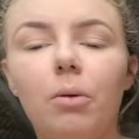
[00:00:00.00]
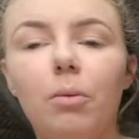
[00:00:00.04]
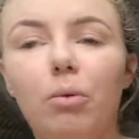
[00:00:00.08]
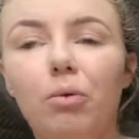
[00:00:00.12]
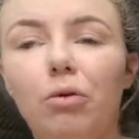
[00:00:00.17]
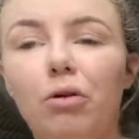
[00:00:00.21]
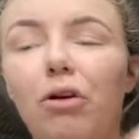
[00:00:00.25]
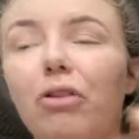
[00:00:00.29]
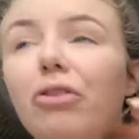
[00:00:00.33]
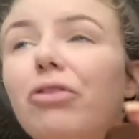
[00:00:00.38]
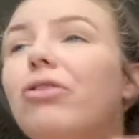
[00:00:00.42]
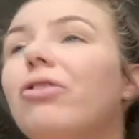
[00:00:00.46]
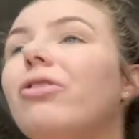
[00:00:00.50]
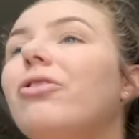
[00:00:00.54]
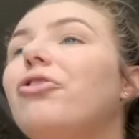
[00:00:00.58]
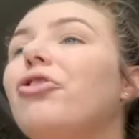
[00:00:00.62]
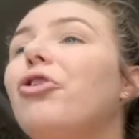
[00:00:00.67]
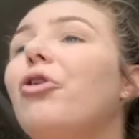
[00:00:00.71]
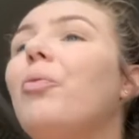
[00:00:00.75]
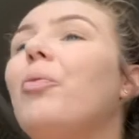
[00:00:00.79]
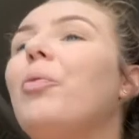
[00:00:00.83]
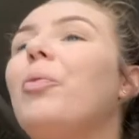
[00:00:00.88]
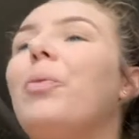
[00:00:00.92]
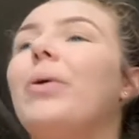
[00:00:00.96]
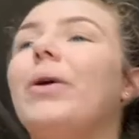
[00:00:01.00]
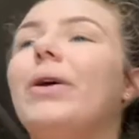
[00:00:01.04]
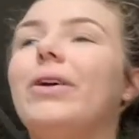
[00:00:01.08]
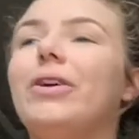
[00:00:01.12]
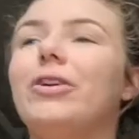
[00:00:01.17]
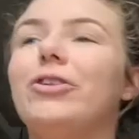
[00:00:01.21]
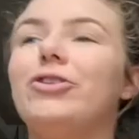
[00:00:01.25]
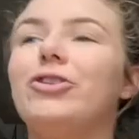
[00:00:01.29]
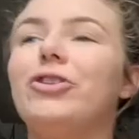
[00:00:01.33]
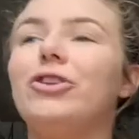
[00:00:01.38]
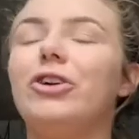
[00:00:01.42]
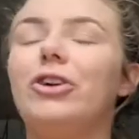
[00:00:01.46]
bronzed up
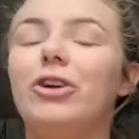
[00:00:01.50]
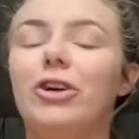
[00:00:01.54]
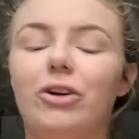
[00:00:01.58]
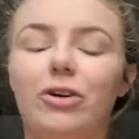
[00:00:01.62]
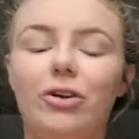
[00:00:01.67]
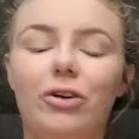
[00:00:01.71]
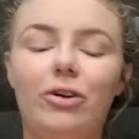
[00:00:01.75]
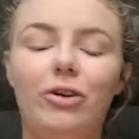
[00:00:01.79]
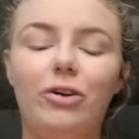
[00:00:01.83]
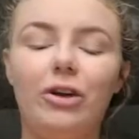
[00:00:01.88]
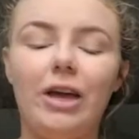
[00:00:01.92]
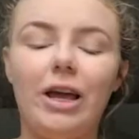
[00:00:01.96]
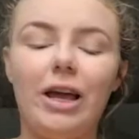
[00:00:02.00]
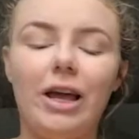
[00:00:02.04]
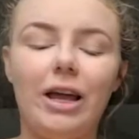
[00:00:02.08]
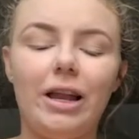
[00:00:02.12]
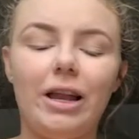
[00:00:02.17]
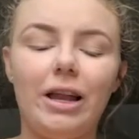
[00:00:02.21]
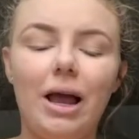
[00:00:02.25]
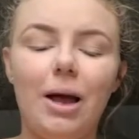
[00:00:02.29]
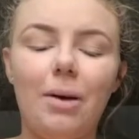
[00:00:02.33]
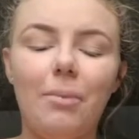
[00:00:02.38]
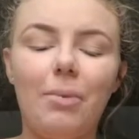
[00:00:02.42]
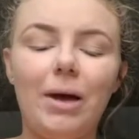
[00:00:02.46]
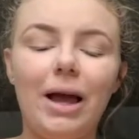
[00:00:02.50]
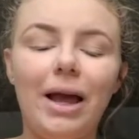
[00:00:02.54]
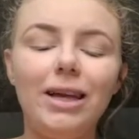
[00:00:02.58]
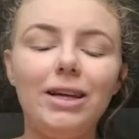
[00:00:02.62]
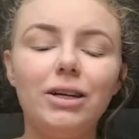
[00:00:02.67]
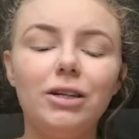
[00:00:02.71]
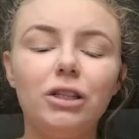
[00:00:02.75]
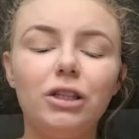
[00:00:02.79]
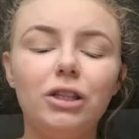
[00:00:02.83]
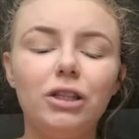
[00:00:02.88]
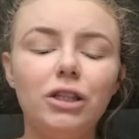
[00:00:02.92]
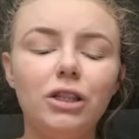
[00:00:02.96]
because your girl looking
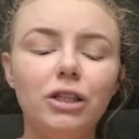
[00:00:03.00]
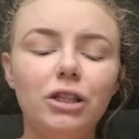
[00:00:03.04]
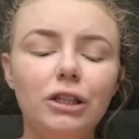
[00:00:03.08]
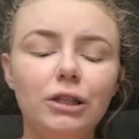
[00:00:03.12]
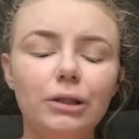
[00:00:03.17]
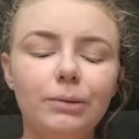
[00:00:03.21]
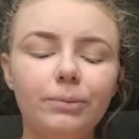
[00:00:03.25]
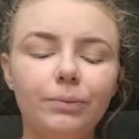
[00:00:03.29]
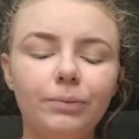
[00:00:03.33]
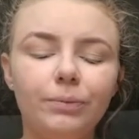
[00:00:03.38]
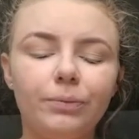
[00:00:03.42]
pale.